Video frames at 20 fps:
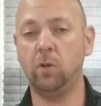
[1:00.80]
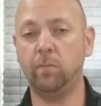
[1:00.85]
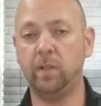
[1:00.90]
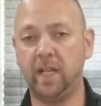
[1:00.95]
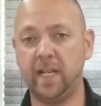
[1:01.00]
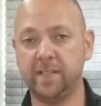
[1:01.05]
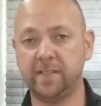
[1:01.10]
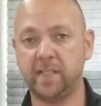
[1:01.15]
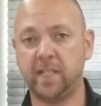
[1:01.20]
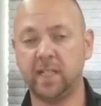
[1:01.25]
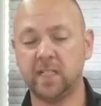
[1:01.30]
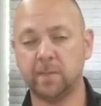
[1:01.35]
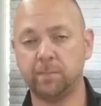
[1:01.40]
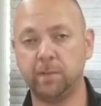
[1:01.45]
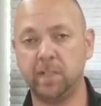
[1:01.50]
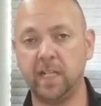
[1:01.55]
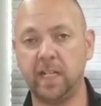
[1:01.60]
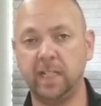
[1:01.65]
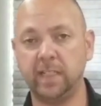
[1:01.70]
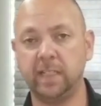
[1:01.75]
but as I
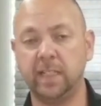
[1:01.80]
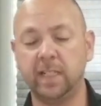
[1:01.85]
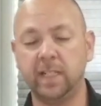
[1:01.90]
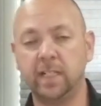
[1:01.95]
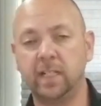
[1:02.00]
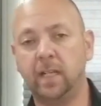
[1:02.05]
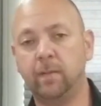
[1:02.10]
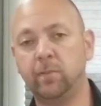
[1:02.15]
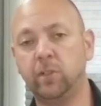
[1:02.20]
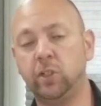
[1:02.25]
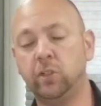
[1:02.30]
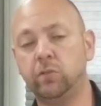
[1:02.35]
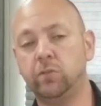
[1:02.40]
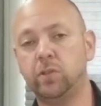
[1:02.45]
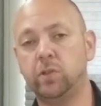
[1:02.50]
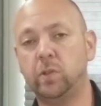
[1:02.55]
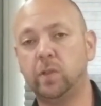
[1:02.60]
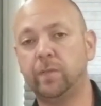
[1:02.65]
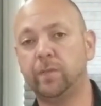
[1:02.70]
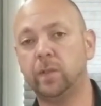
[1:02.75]
explained, I'm going to do
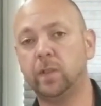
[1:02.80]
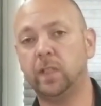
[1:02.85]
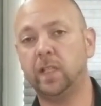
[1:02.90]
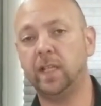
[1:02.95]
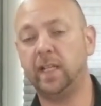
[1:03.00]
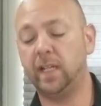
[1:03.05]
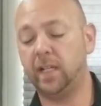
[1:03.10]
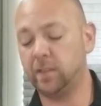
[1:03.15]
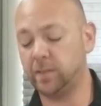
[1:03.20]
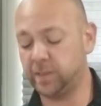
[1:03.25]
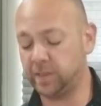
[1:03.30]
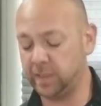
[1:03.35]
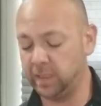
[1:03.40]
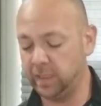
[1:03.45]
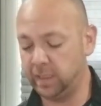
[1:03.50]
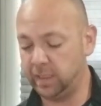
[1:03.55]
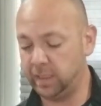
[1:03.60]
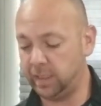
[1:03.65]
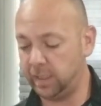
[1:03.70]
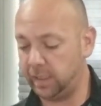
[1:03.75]
2 different layouts.
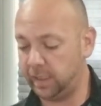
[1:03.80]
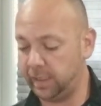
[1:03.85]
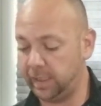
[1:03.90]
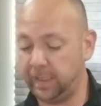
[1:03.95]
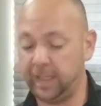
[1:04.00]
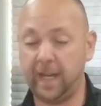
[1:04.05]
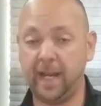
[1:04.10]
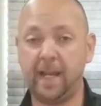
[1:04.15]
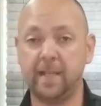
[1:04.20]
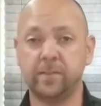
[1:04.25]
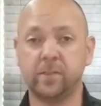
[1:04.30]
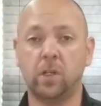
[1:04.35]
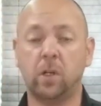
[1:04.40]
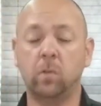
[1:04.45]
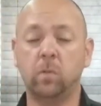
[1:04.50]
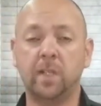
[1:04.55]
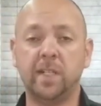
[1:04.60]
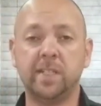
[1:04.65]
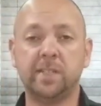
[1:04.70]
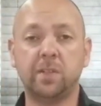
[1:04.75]
And as
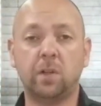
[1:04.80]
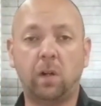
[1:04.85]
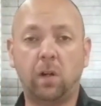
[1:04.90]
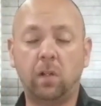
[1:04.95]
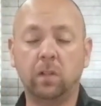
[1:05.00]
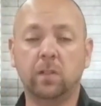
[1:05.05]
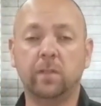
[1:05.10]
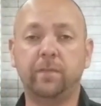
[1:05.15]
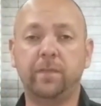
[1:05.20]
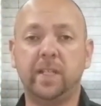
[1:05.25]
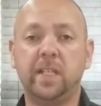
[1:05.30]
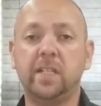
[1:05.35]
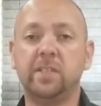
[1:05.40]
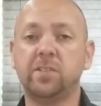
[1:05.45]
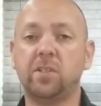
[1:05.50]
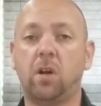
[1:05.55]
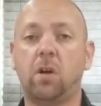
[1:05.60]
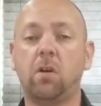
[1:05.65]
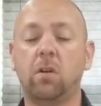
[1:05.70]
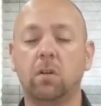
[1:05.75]
always, all of
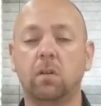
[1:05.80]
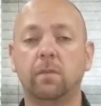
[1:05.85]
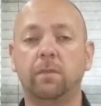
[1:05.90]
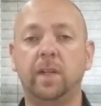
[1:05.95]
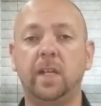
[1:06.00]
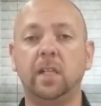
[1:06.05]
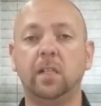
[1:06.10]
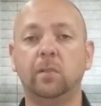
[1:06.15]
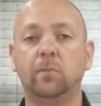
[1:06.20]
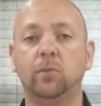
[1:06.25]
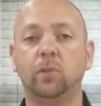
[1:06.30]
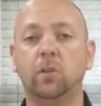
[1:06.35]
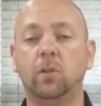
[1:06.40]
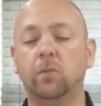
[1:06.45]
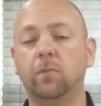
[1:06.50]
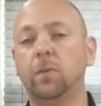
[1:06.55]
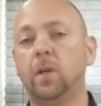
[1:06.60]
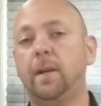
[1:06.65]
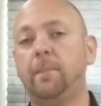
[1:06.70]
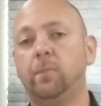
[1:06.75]
these are available
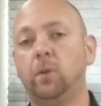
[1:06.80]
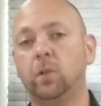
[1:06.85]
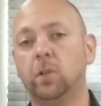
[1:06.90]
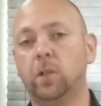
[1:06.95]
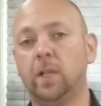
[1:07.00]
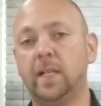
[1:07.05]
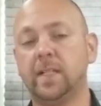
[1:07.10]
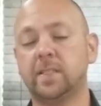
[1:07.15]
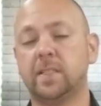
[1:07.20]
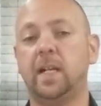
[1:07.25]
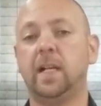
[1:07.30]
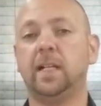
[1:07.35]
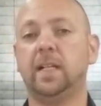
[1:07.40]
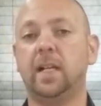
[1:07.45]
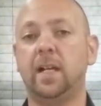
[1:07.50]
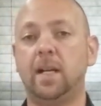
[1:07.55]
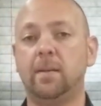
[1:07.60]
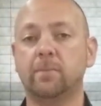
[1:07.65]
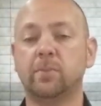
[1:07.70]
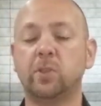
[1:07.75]
over at
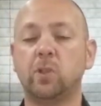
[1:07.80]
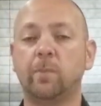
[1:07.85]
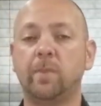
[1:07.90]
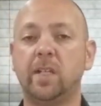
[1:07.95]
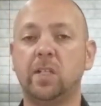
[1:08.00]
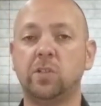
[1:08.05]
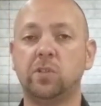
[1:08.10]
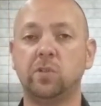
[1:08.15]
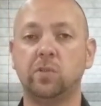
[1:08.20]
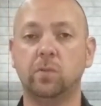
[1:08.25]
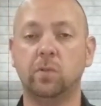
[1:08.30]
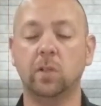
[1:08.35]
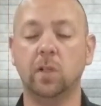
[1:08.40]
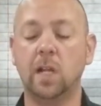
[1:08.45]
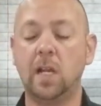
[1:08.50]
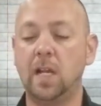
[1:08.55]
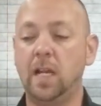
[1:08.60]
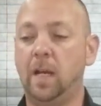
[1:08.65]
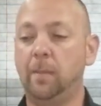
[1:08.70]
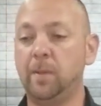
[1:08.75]
BowlerX.com, so make sure,
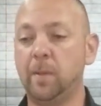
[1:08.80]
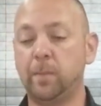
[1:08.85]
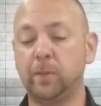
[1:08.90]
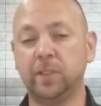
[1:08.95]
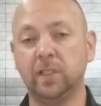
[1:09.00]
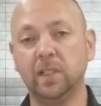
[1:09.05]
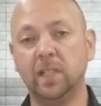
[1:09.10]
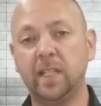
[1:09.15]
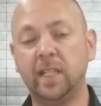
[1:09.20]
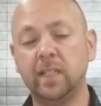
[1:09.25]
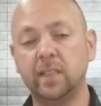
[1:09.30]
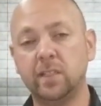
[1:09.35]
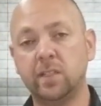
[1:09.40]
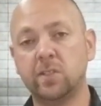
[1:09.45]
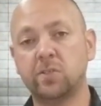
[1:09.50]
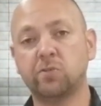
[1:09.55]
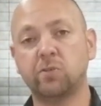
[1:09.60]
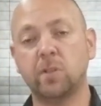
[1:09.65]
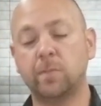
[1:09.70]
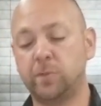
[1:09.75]
I'm going to put the link in the
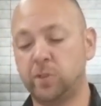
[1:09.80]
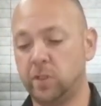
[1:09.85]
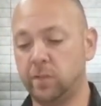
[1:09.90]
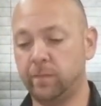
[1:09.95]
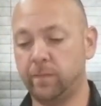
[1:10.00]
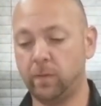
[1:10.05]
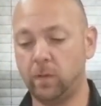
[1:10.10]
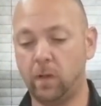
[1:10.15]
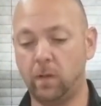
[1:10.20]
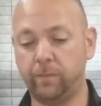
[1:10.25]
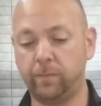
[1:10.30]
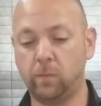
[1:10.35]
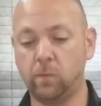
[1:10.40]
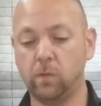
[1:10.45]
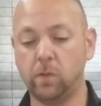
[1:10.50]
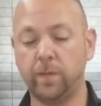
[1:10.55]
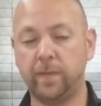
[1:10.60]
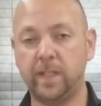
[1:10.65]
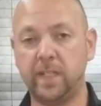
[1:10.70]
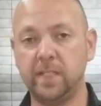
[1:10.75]
description for all
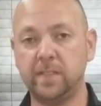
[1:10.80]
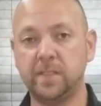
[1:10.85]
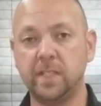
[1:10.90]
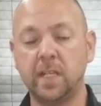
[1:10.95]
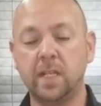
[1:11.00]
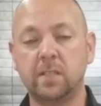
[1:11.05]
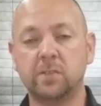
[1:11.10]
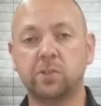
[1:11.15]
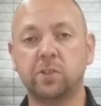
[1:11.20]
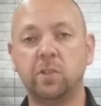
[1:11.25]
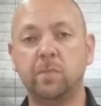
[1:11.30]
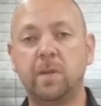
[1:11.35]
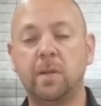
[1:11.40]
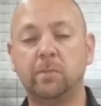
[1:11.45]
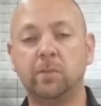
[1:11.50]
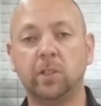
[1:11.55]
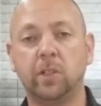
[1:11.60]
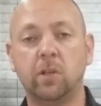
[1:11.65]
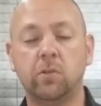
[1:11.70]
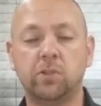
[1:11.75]
4 of these, so you'll be
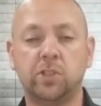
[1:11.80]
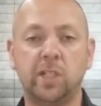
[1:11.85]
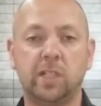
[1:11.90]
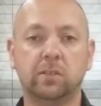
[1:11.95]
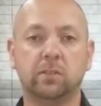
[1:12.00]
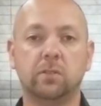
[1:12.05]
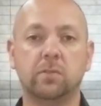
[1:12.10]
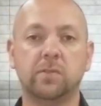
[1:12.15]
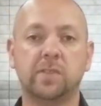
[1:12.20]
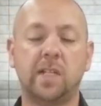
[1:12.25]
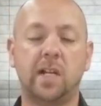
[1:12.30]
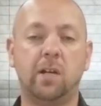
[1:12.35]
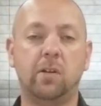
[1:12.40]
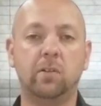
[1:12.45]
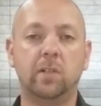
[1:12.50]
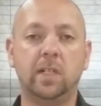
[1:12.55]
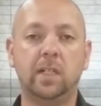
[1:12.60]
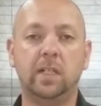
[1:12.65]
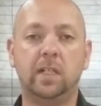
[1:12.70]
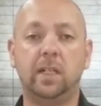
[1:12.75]
able to go check those
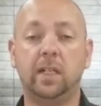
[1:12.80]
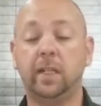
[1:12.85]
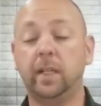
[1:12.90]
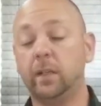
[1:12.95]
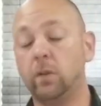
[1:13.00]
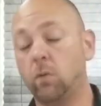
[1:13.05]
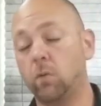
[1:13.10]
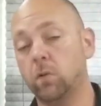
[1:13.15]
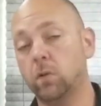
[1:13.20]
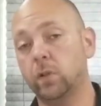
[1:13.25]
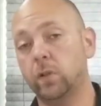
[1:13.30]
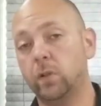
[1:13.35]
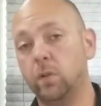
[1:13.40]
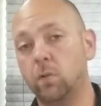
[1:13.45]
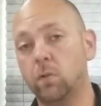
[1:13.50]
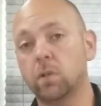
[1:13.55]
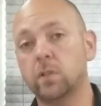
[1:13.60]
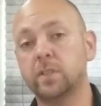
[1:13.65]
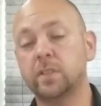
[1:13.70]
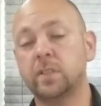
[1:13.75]
out and order
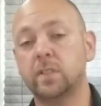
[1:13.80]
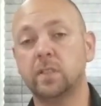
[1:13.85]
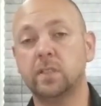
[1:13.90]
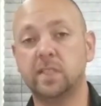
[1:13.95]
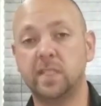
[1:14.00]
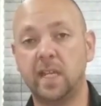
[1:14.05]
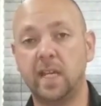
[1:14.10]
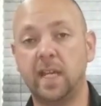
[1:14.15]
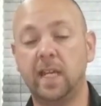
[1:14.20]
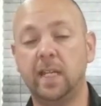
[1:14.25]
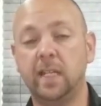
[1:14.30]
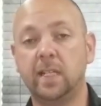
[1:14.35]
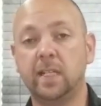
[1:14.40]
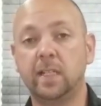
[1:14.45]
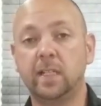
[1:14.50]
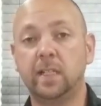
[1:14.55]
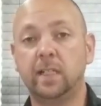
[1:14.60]
yours today